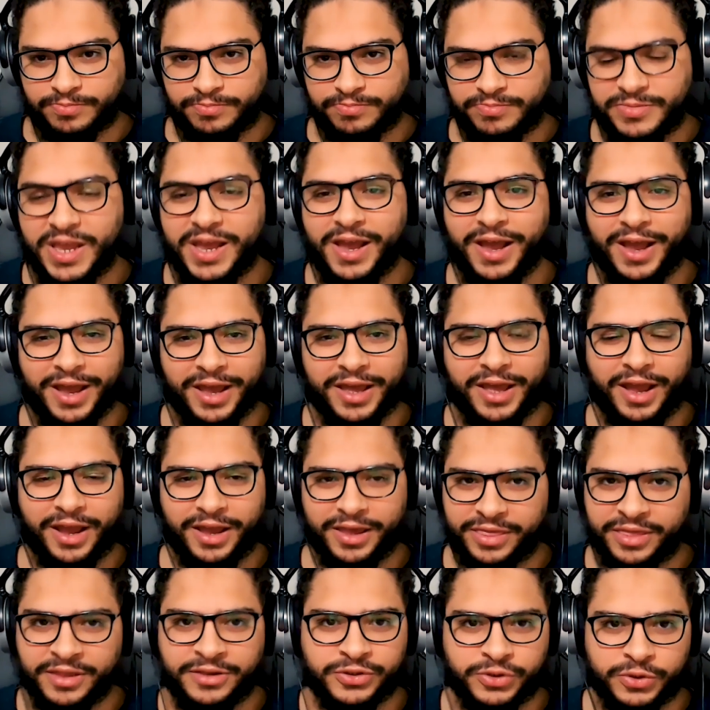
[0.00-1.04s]
Yeah, I
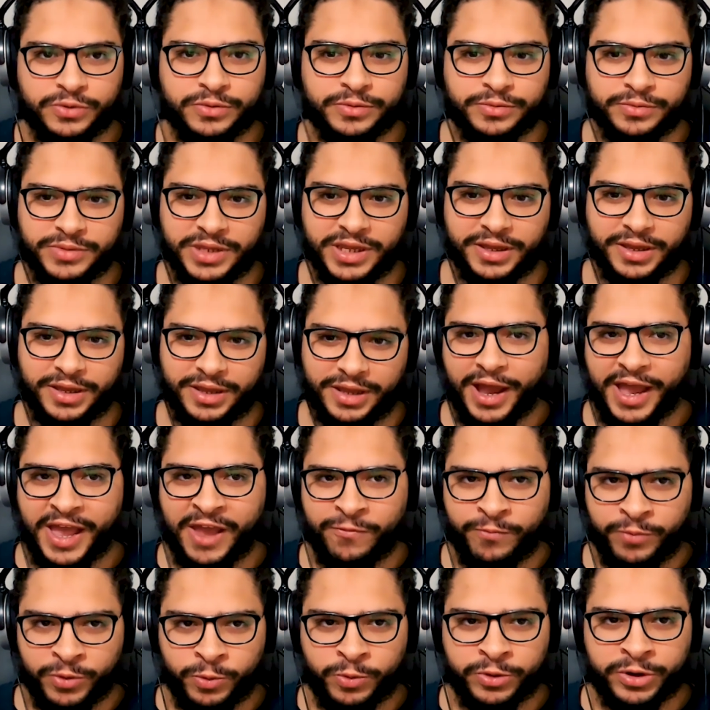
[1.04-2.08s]
think so. Yeah, I have
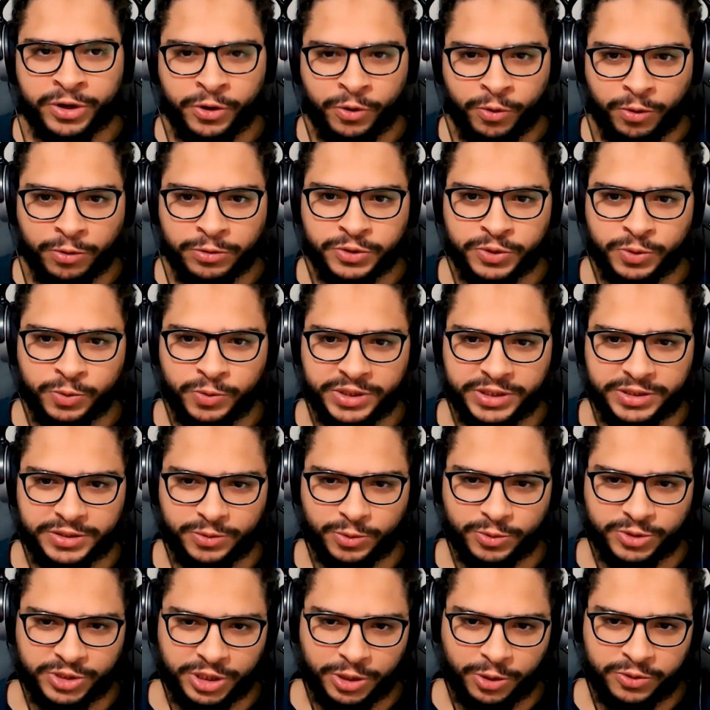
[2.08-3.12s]
been working also with
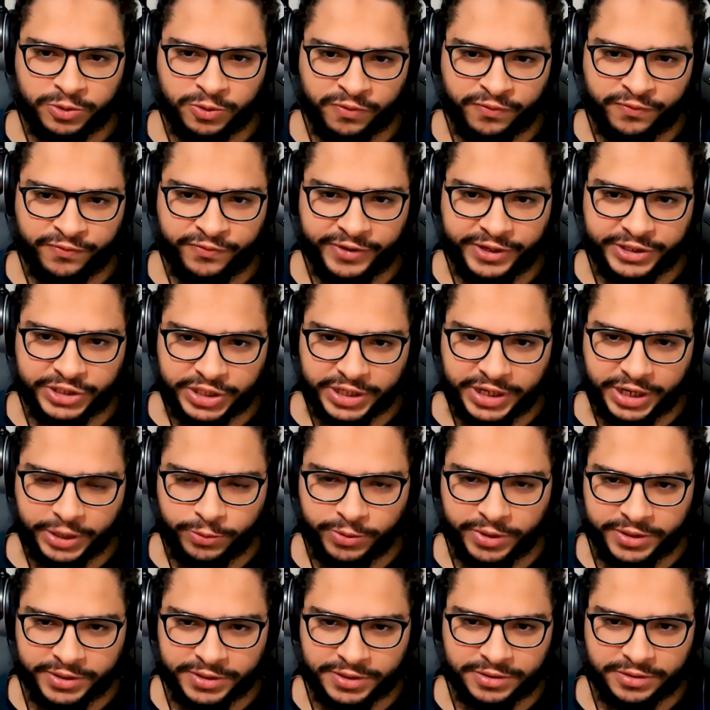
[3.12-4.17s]
a lot of fresh
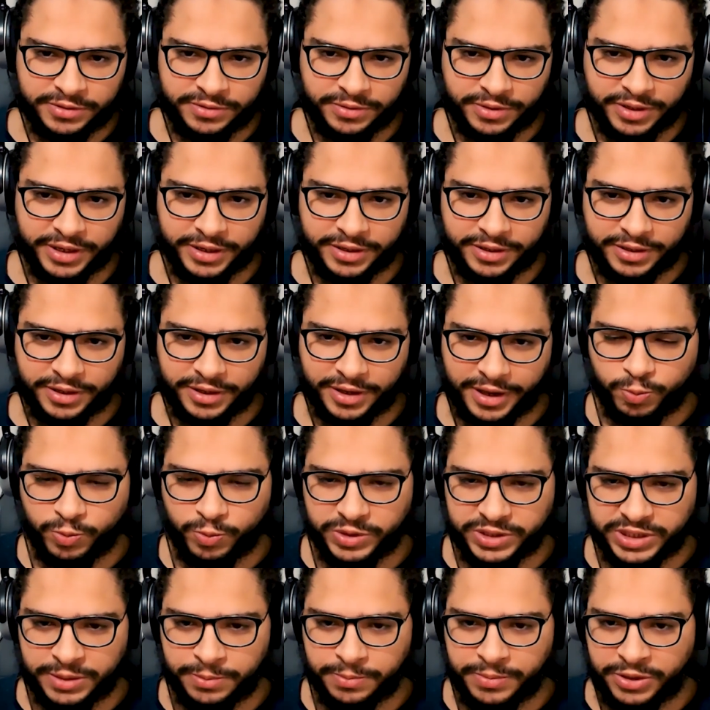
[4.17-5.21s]
graduates, like
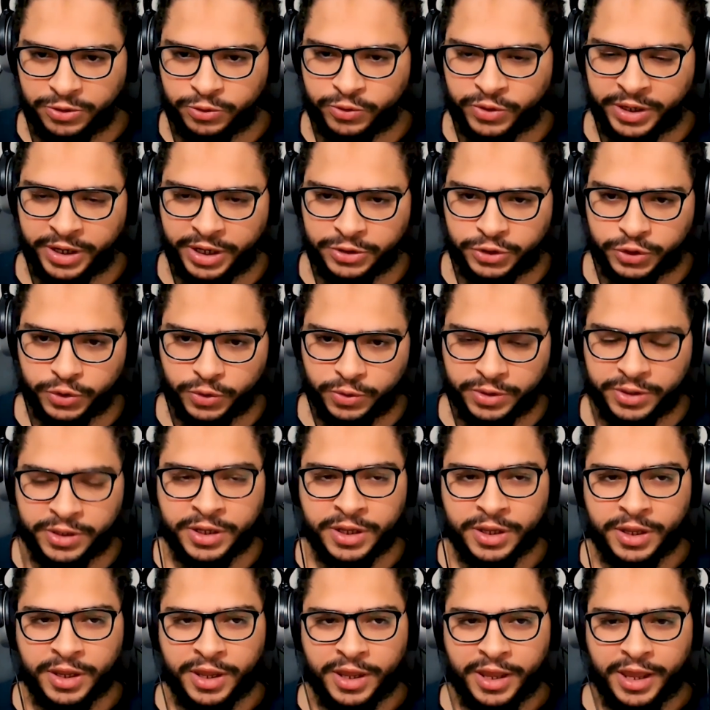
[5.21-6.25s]
within mentoring and so on.
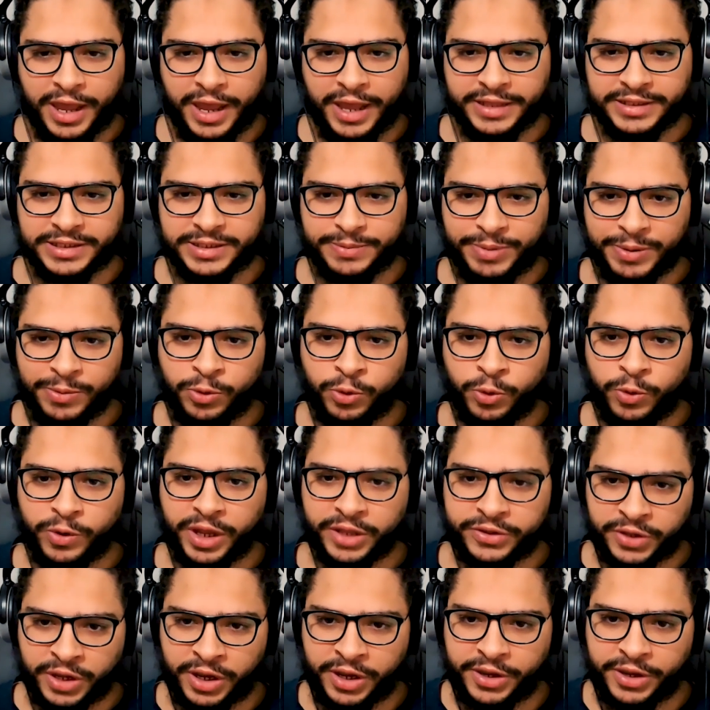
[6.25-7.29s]
And the people who
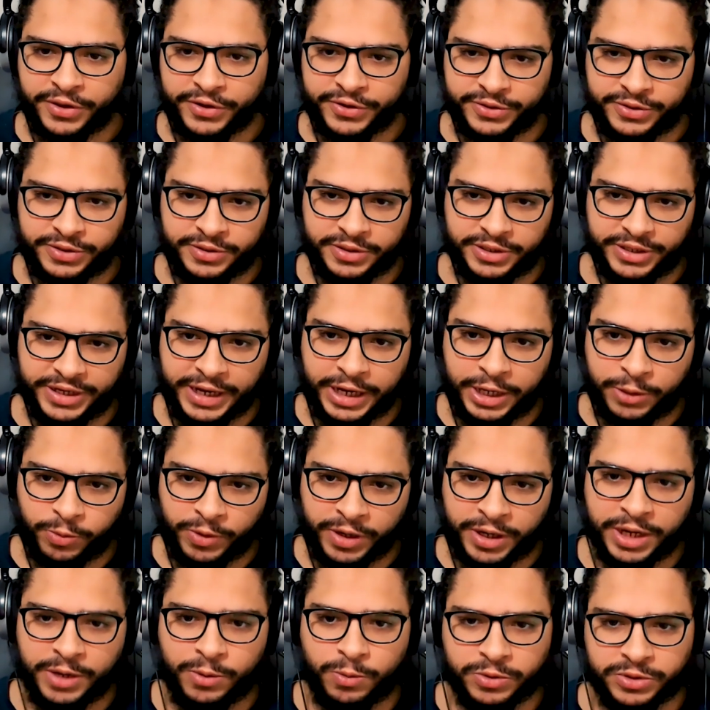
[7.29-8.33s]
got hired really
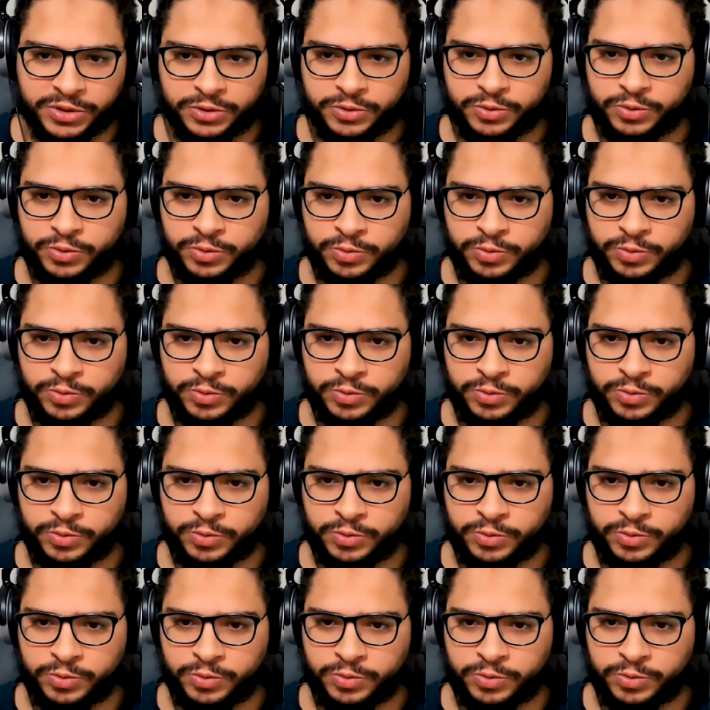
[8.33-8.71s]
quickly was